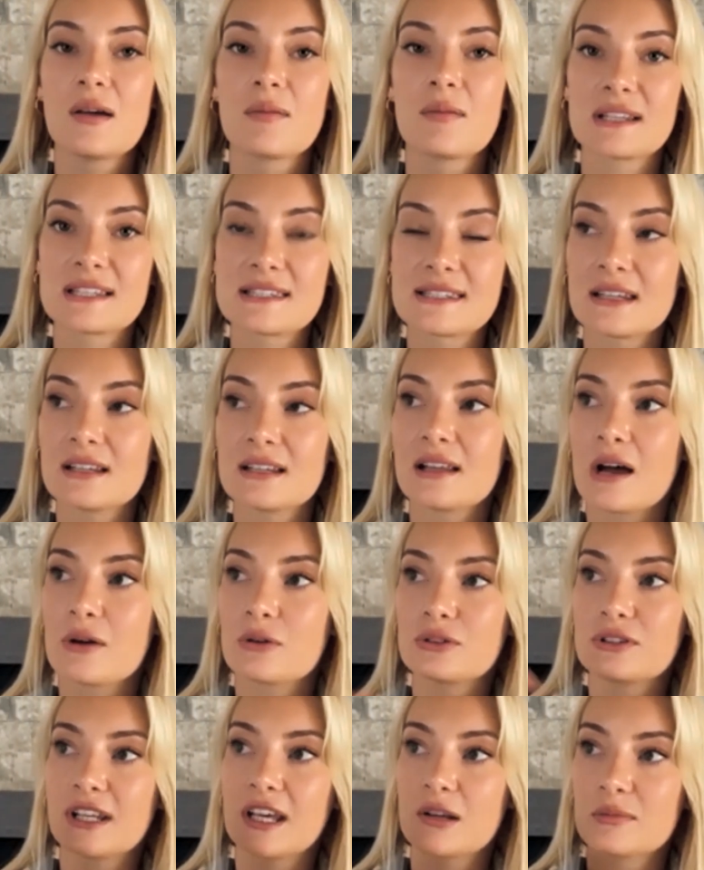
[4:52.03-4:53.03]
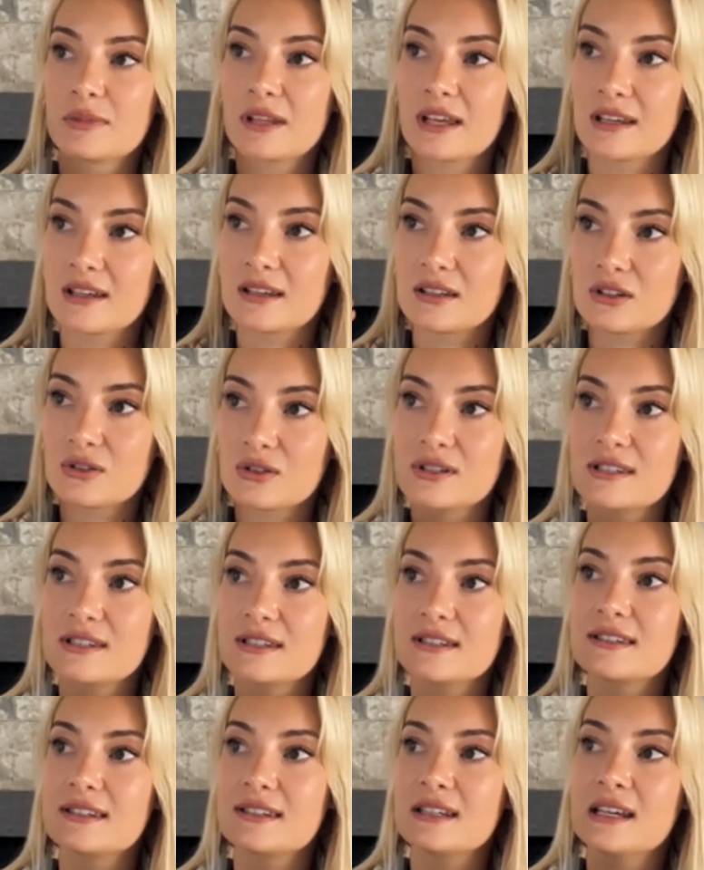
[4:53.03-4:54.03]
But still, I would name like
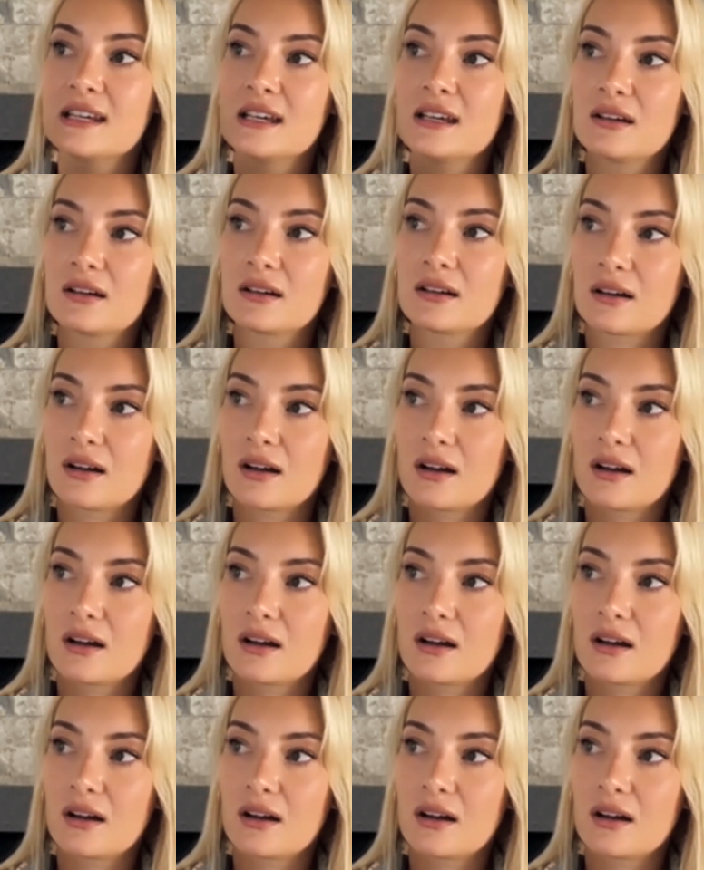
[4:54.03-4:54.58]
USDT,